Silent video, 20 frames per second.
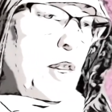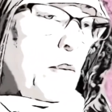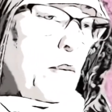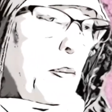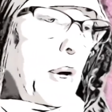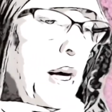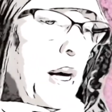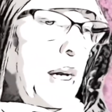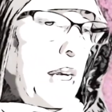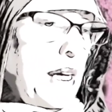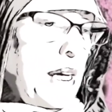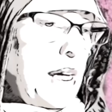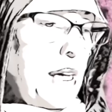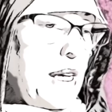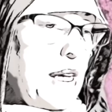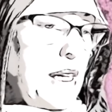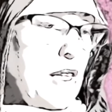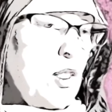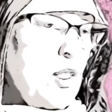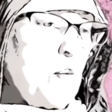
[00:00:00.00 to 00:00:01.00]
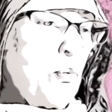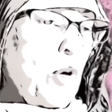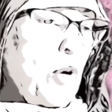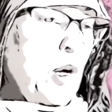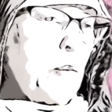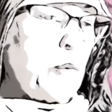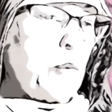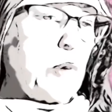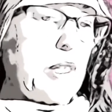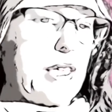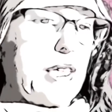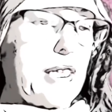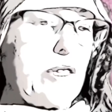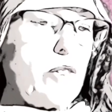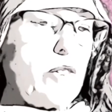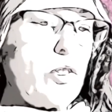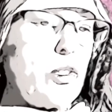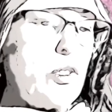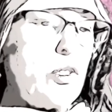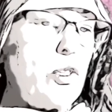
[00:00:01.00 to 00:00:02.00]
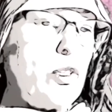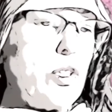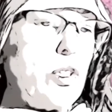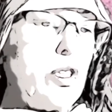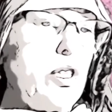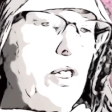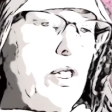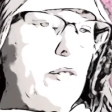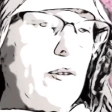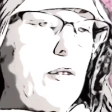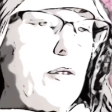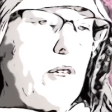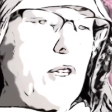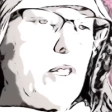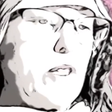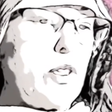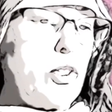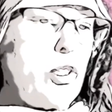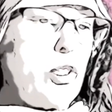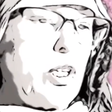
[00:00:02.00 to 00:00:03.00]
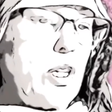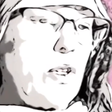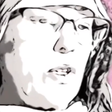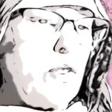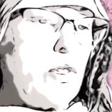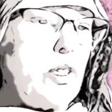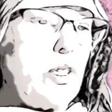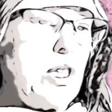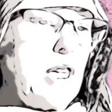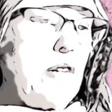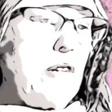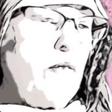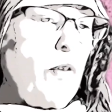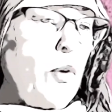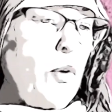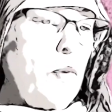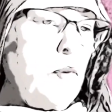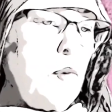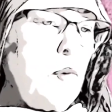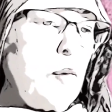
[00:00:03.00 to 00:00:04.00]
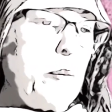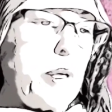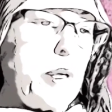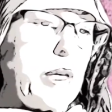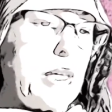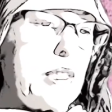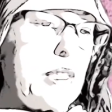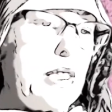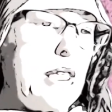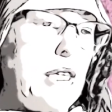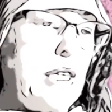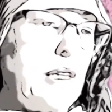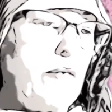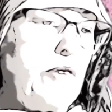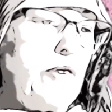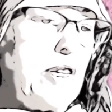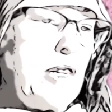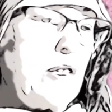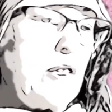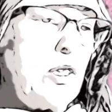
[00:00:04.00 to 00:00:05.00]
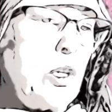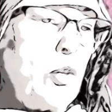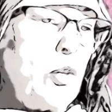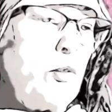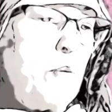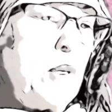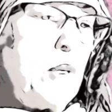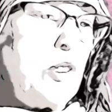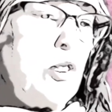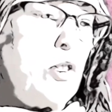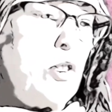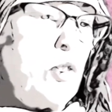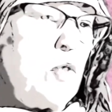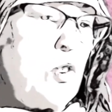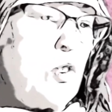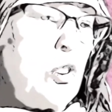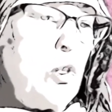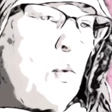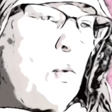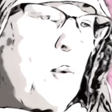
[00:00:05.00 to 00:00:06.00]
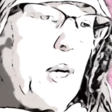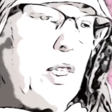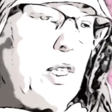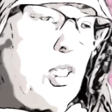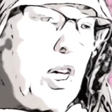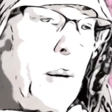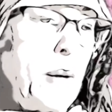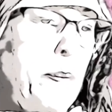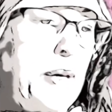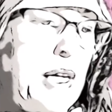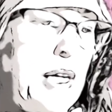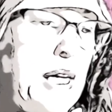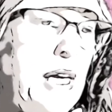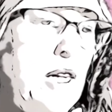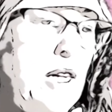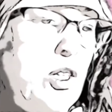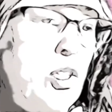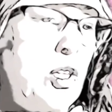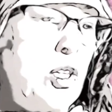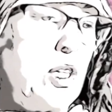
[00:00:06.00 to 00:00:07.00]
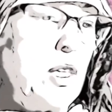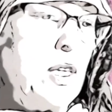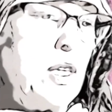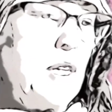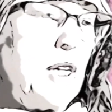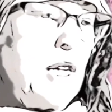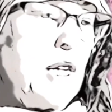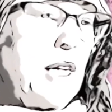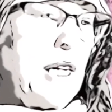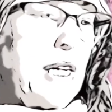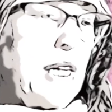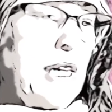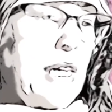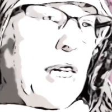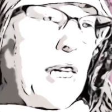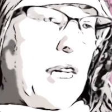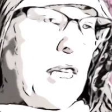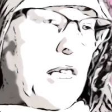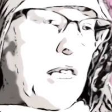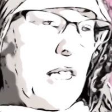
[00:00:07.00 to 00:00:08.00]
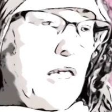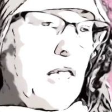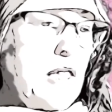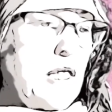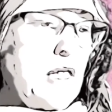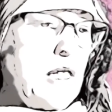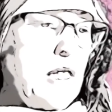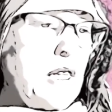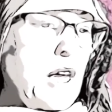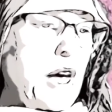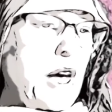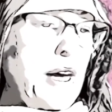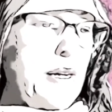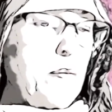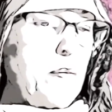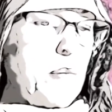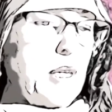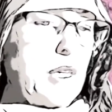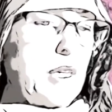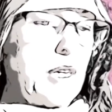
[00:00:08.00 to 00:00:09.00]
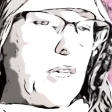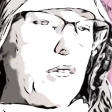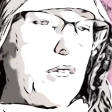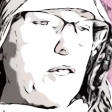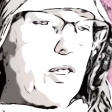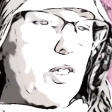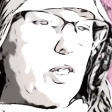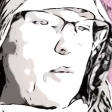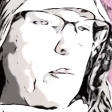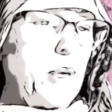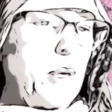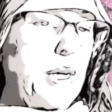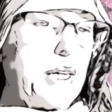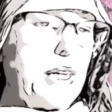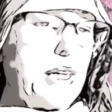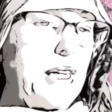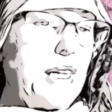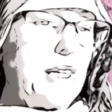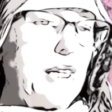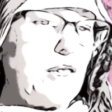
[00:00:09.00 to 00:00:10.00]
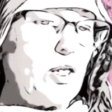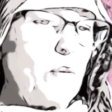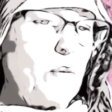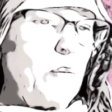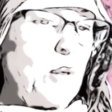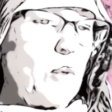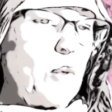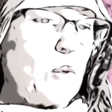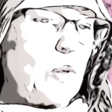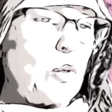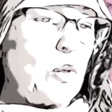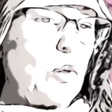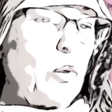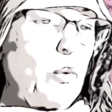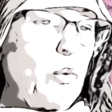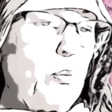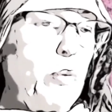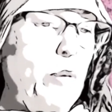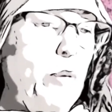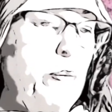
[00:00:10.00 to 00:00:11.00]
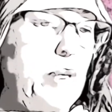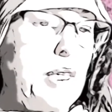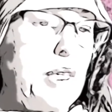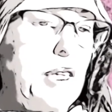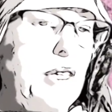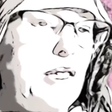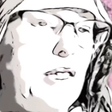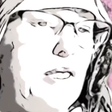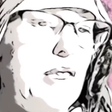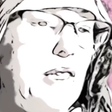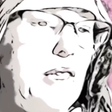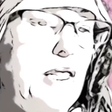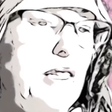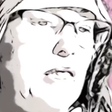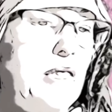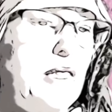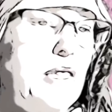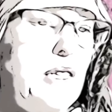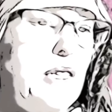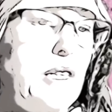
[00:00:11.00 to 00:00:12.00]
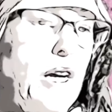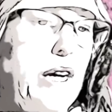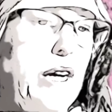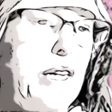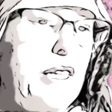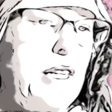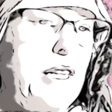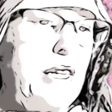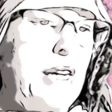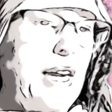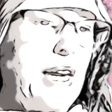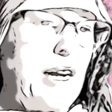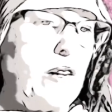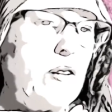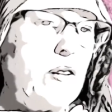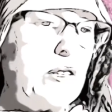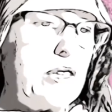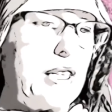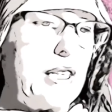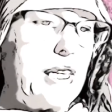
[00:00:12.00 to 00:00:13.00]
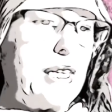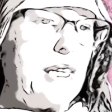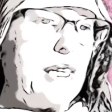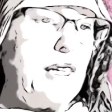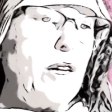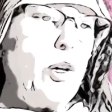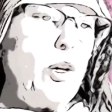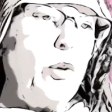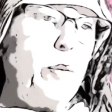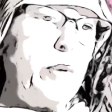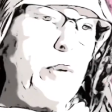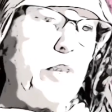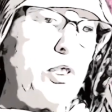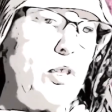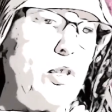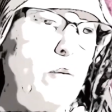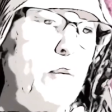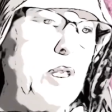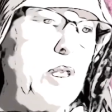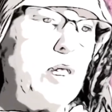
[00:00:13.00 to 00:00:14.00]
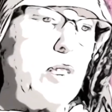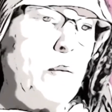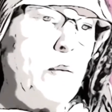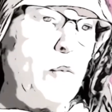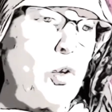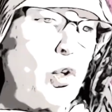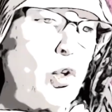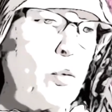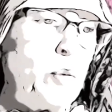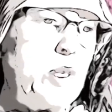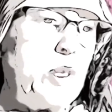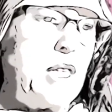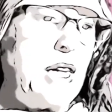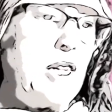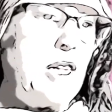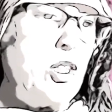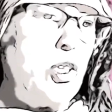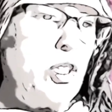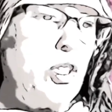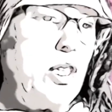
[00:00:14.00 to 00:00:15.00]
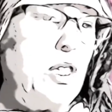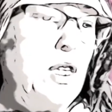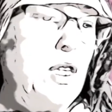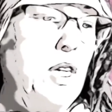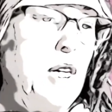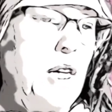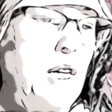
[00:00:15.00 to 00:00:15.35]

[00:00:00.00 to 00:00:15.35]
The body is properly understood, shares the invulnerability of the atonement to the two edge application. This is not because the body is a miracle, but because it is not inherently open to misinterpretation.